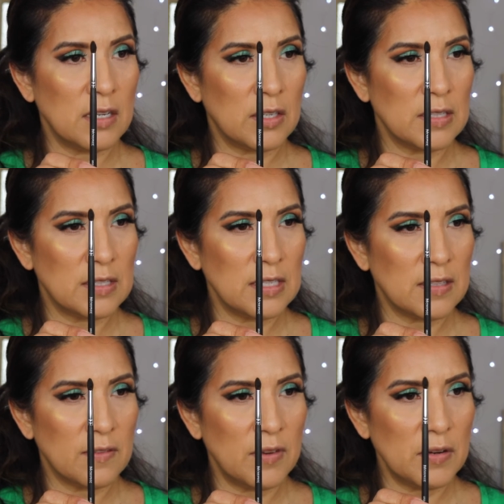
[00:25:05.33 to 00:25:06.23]
You can see
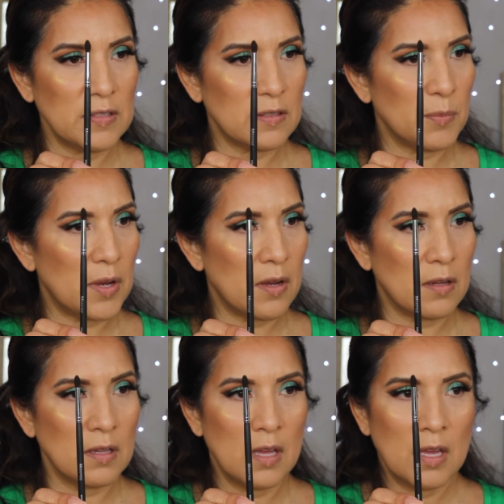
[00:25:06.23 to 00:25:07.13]
it's a very
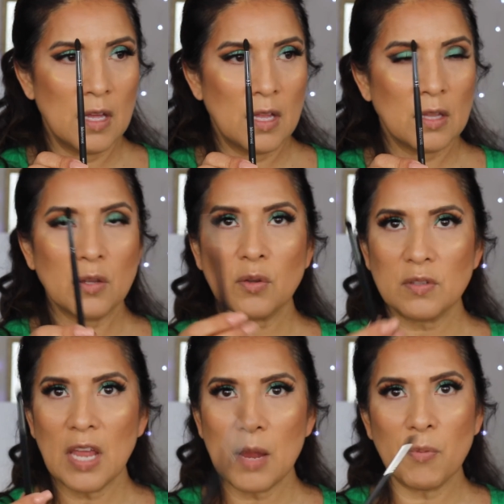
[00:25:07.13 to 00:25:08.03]
small little
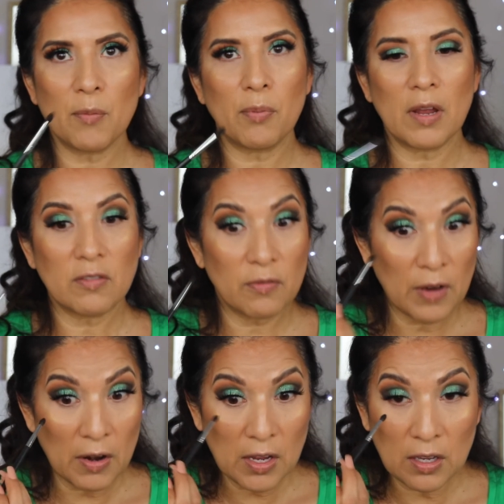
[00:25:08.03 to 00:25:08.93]
tapered brush,
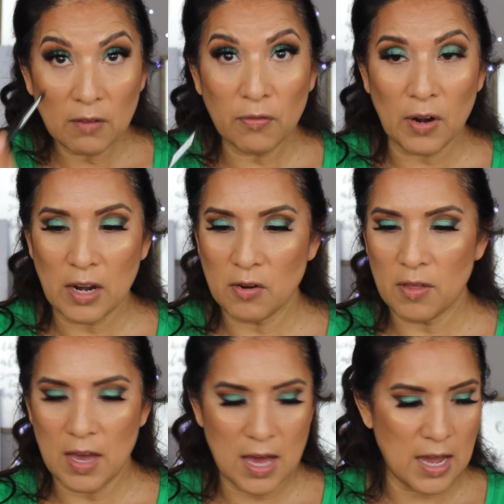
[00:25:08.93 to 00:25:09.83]
very good for under
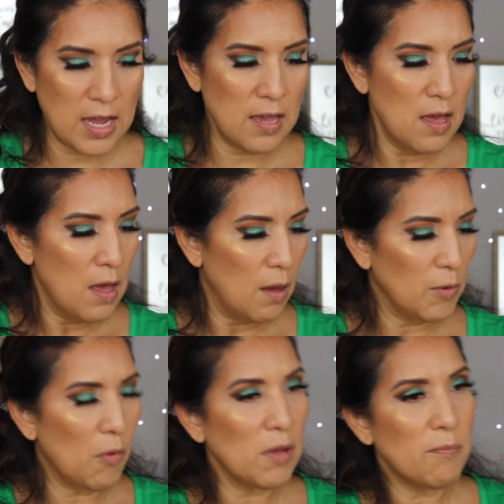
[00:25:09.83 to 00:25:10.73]
the eye. I'm
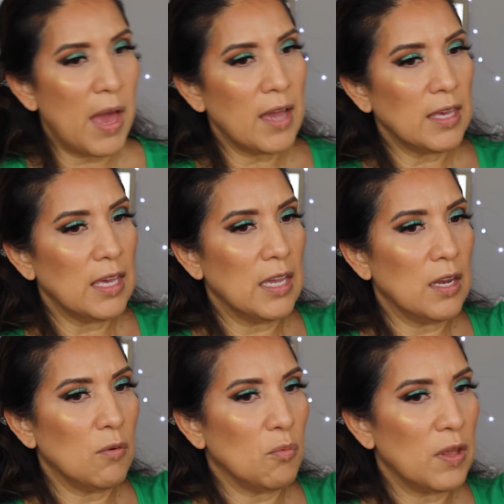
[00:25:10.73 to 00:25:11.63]
going back
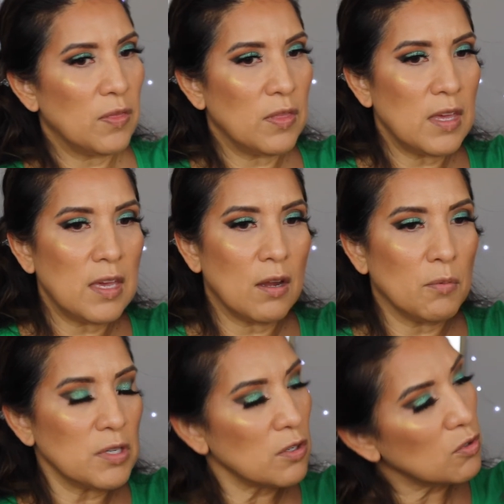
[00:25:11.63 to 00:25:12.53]
in with the
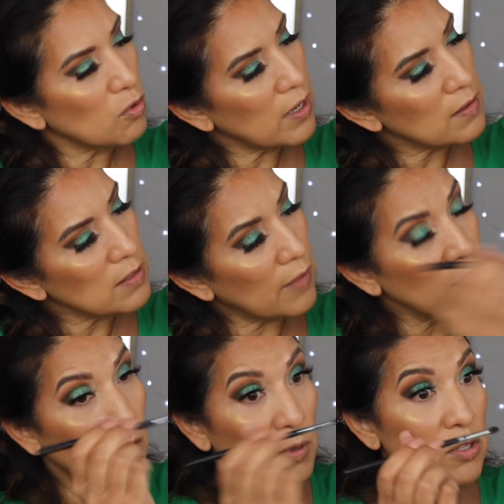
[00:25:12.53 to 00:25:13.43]
original, not
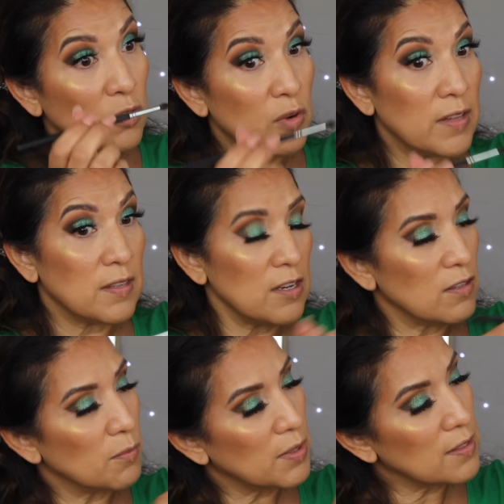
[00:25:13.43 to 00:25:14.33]
the original
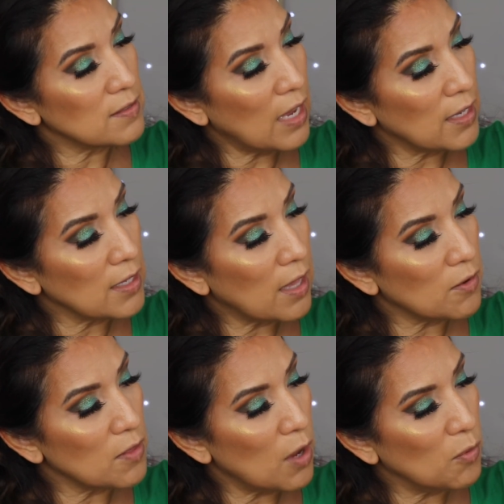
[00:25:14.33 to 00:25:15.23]
translation, but the second
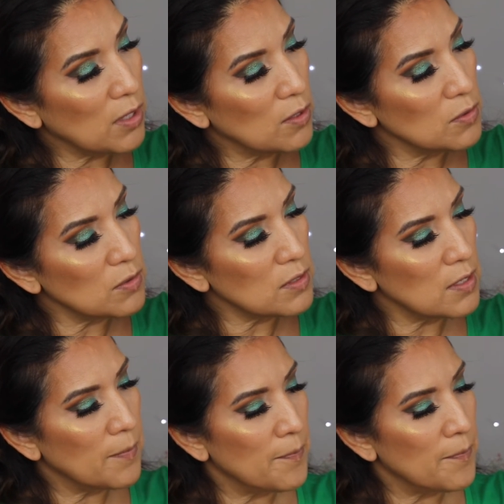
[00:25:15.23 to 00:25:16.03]
color that we used.